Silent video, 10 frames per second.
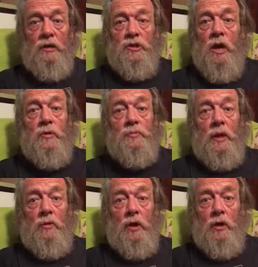And it's always,
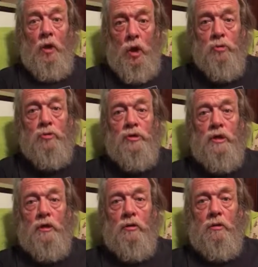by the way, closed
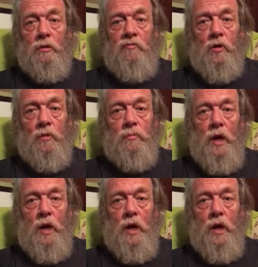cell foam,